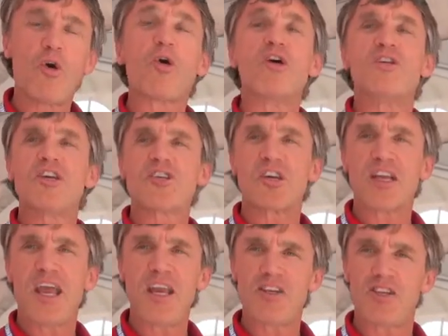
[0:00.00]
or
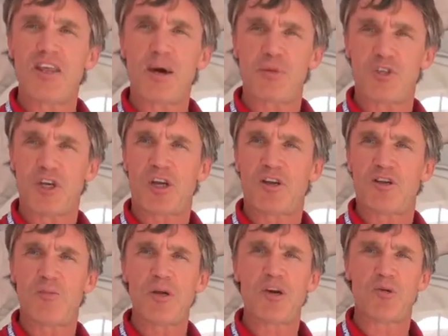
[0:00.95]
disengage that
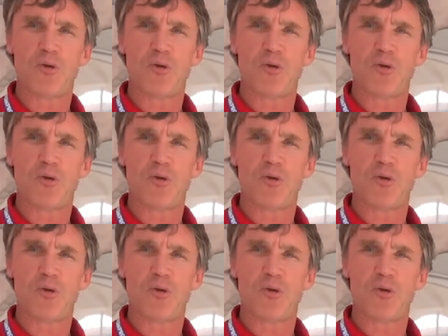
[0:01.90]
particular meter